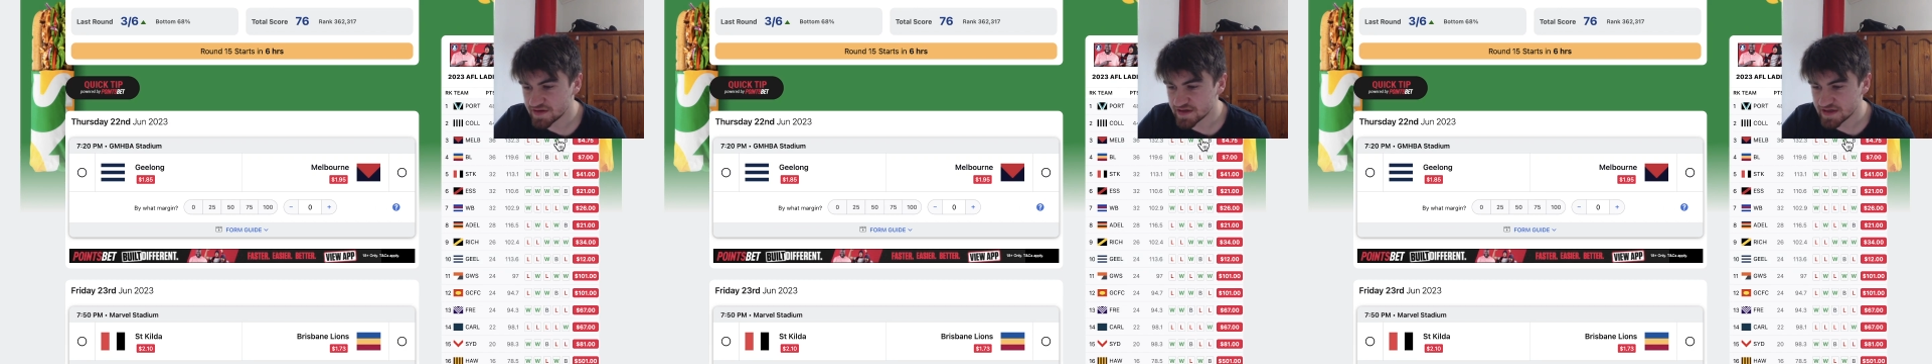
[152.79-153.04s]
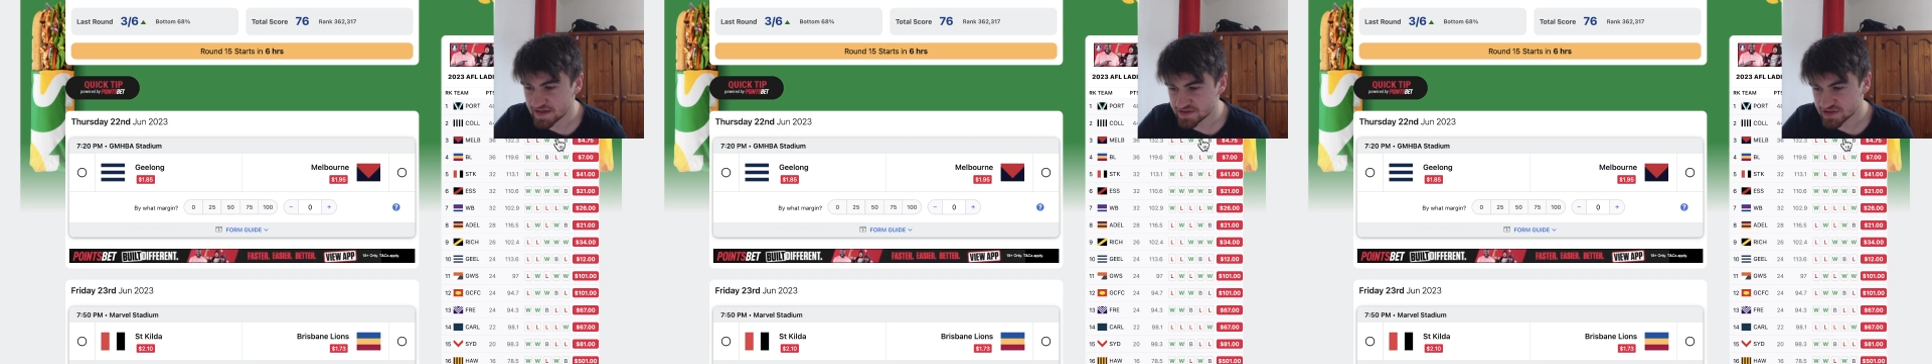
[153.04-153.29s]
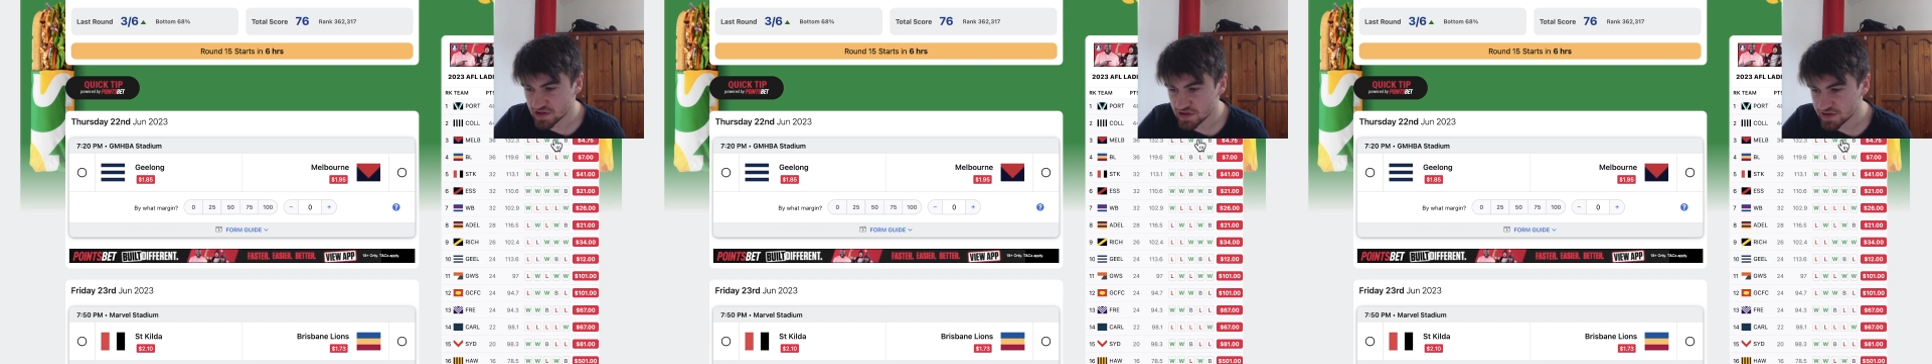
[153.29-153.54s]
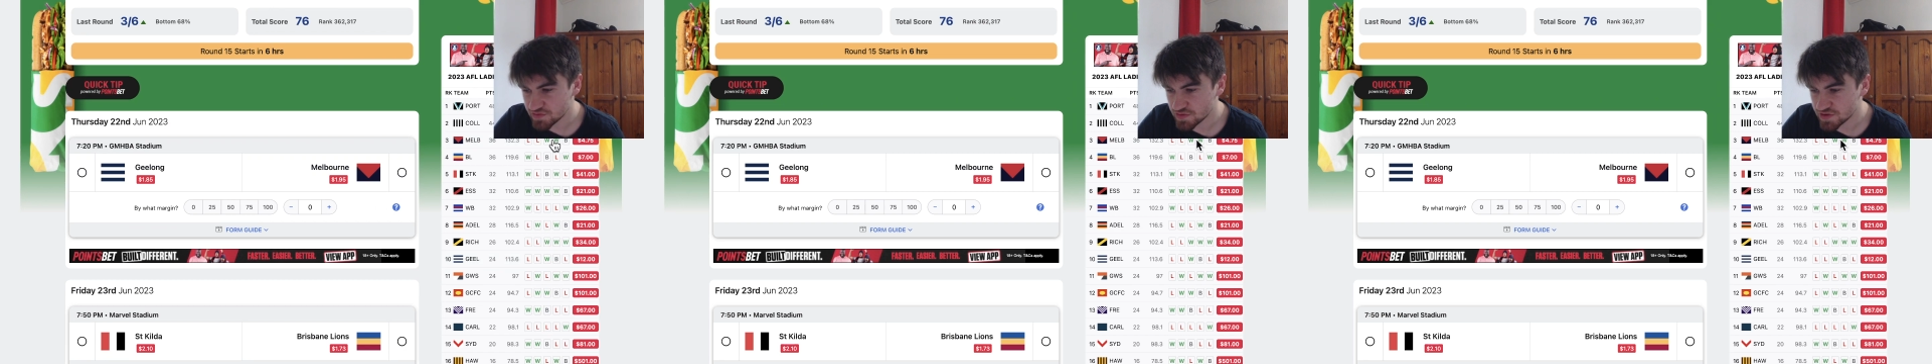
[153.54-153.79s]
against
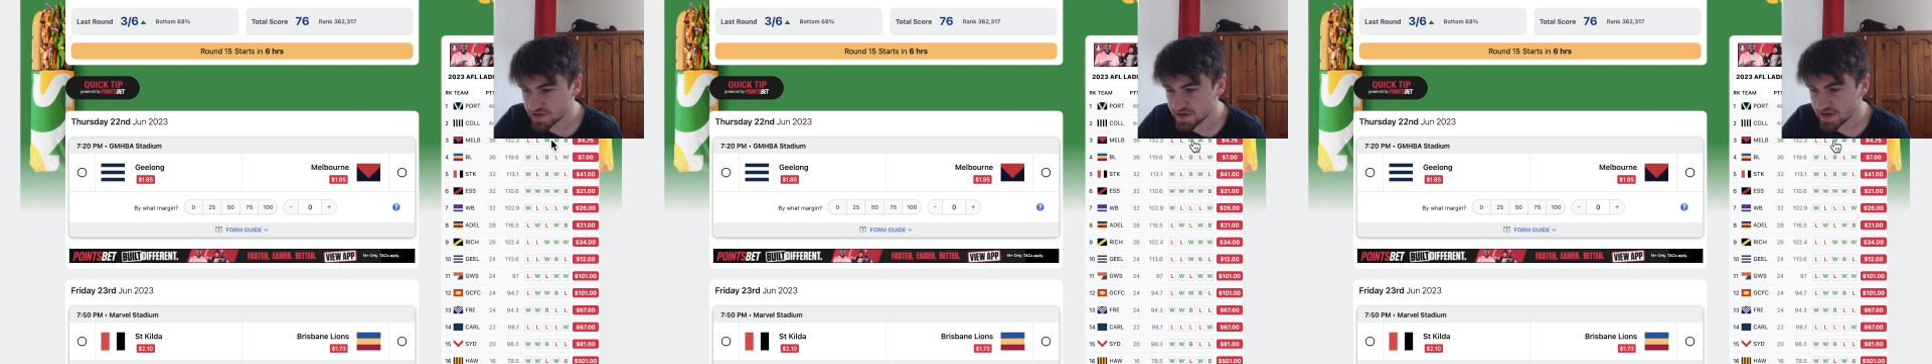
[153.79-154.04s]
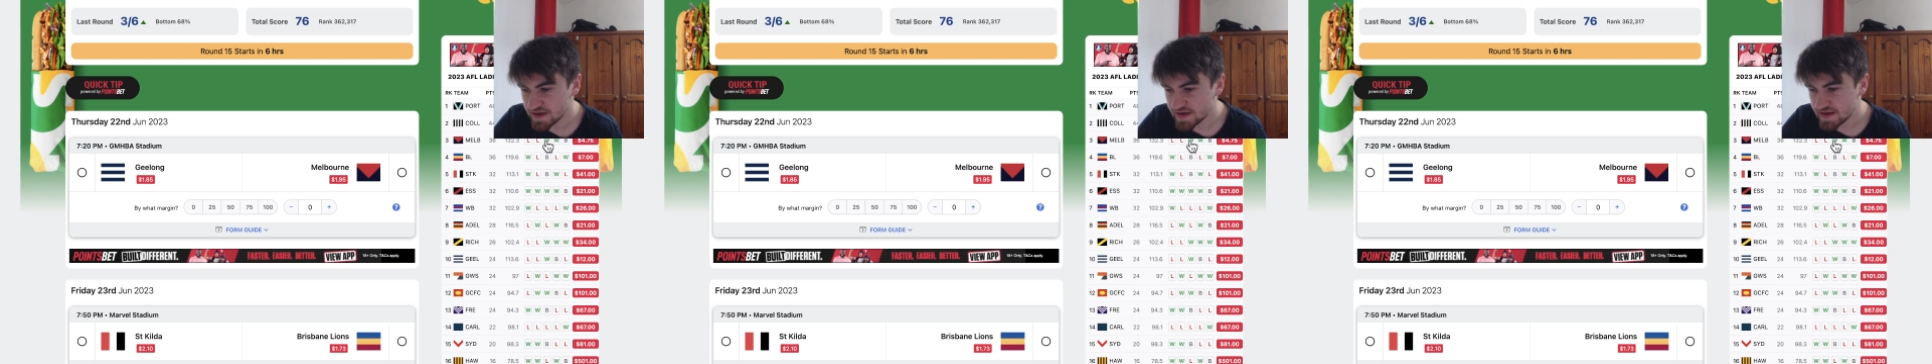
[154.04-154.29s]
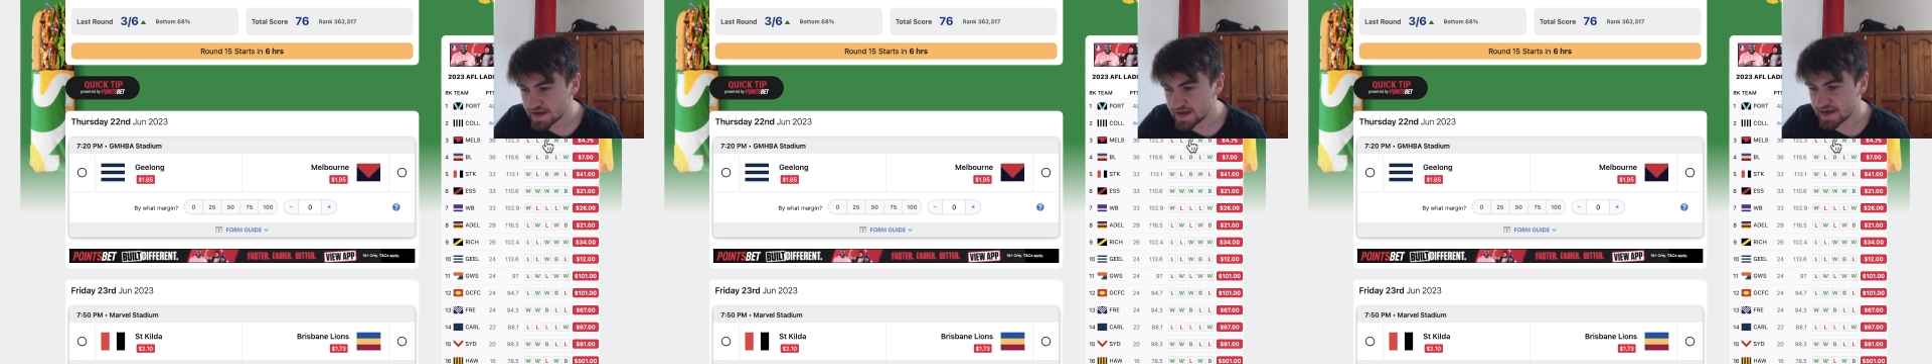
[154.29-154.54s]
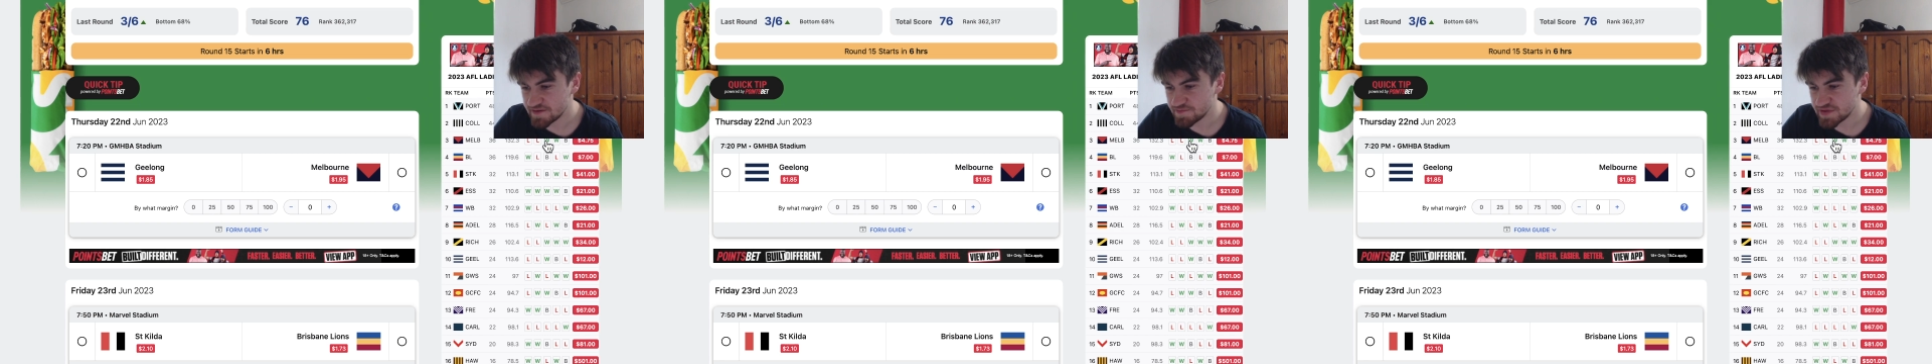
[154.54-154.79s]
Collingwood
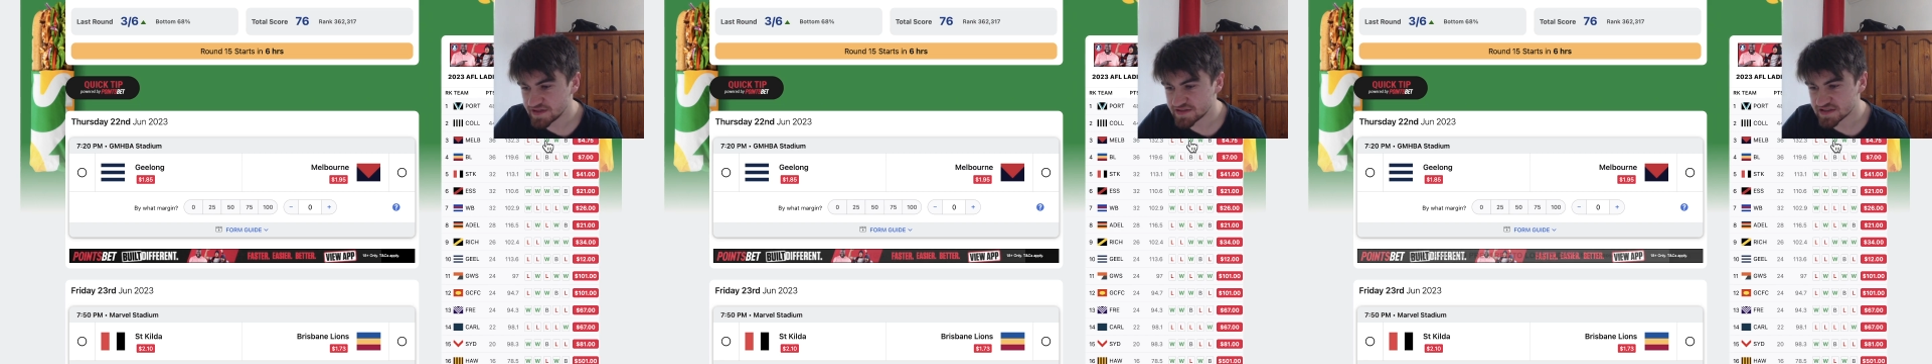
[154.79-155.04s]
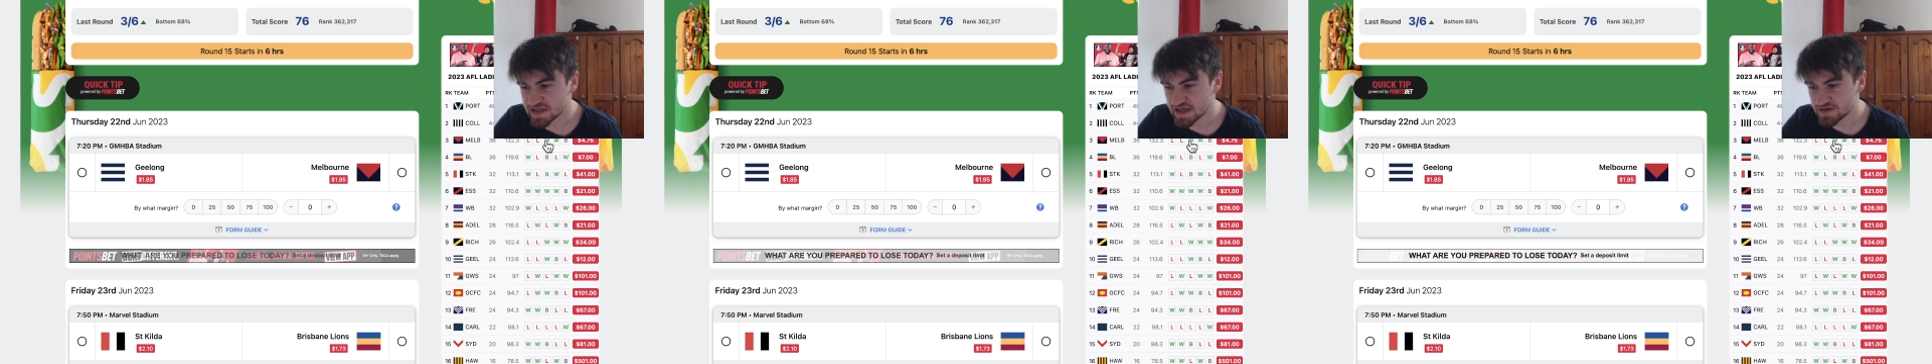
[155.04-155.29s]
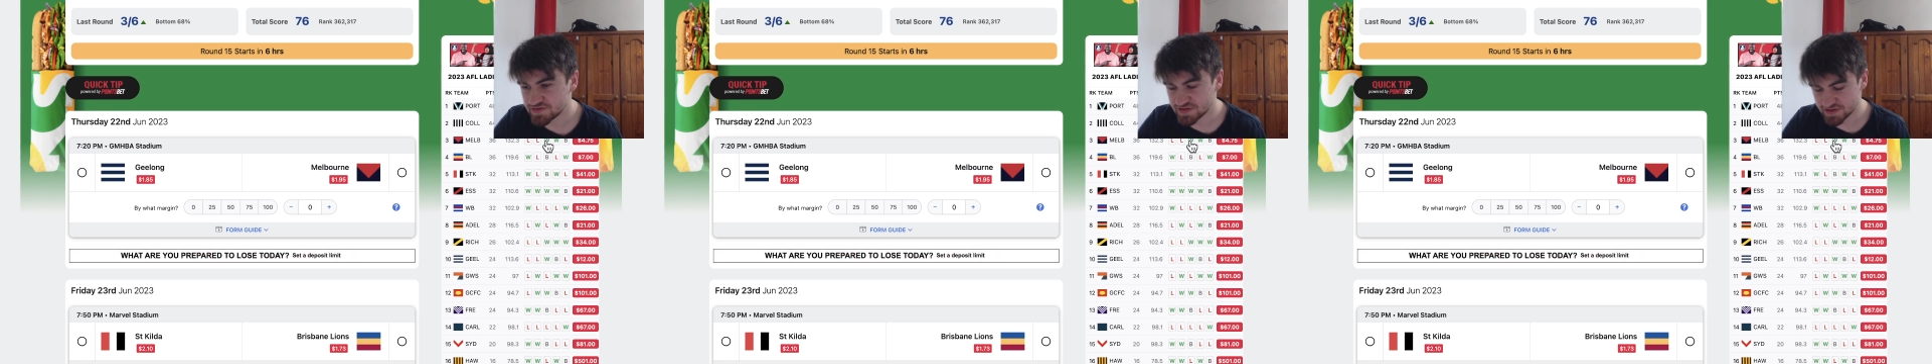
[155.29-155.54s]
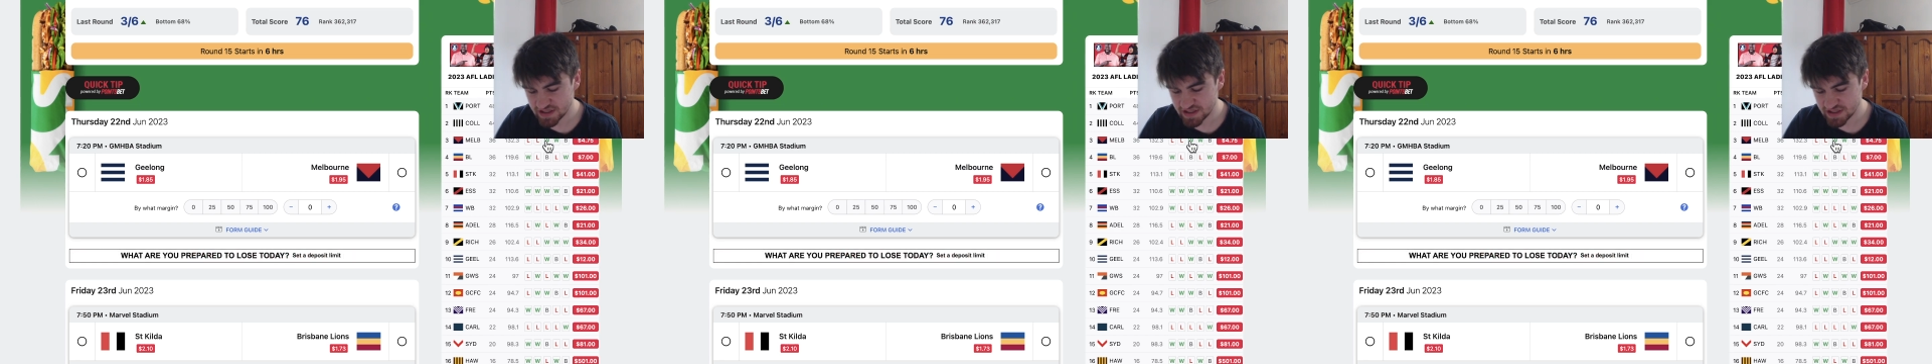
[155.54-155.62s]
and beat Carlton.